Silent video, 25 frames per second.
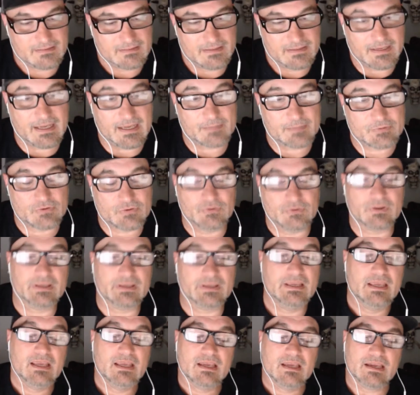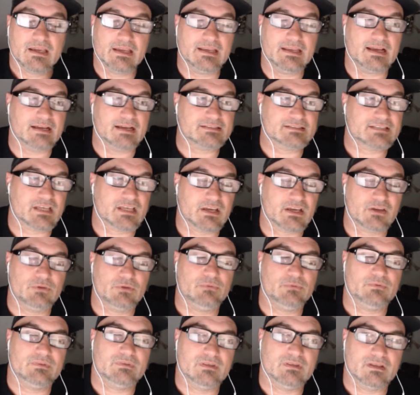Yeah, absolutely. And I'll tell
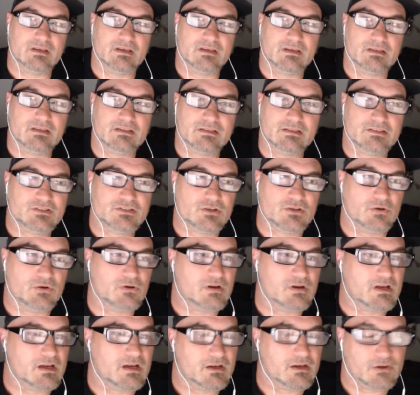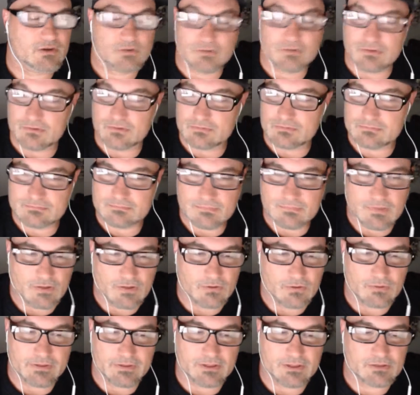you, the Total Con crew,
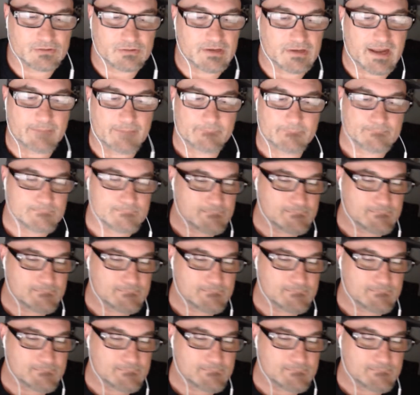holy crap.